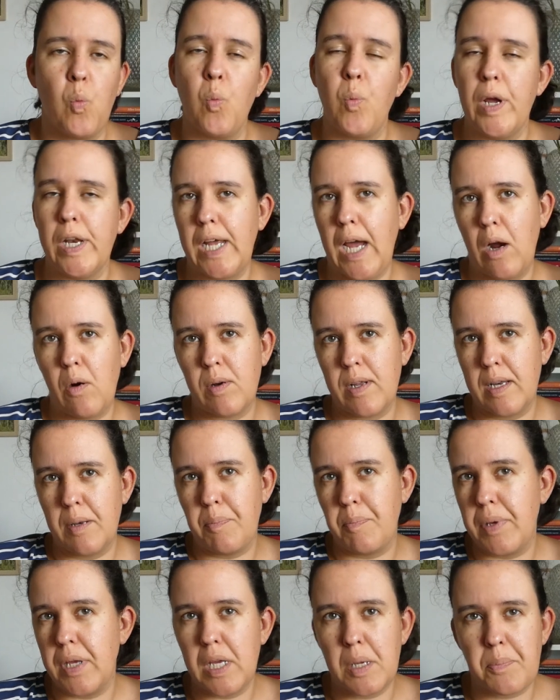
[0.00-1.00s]
without
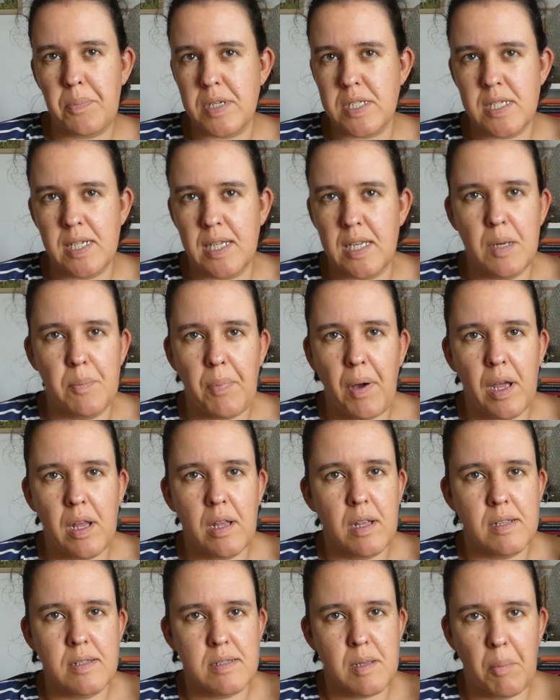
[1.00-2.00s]
it being preceded by
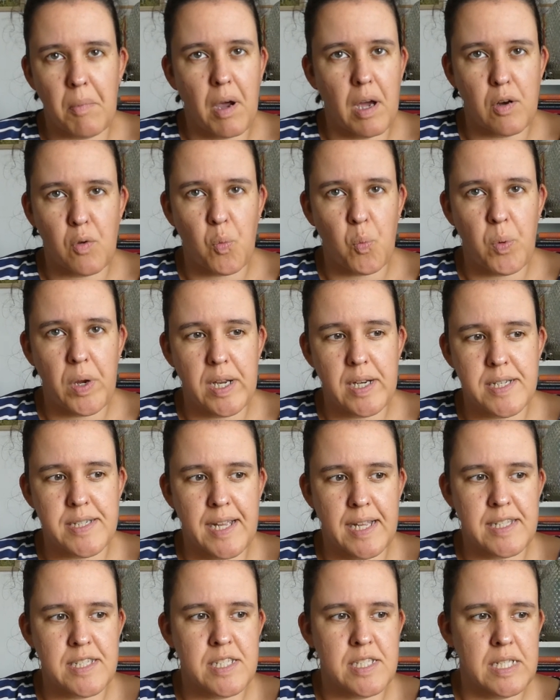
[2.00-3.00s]
some kind of weird
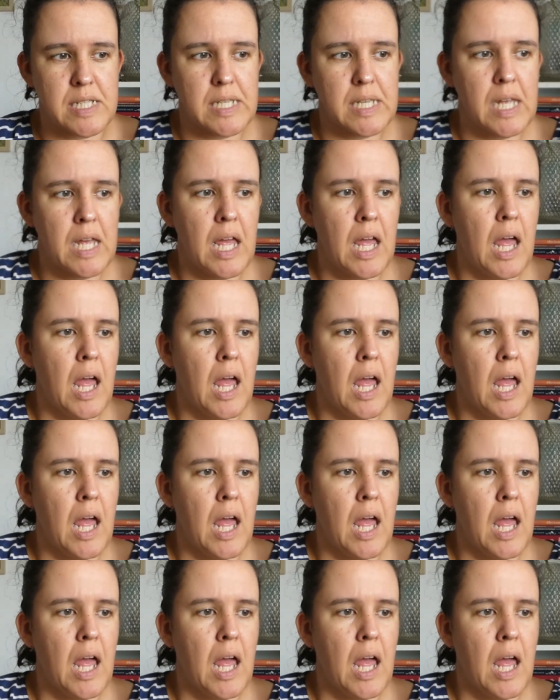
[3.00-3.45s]
death scene.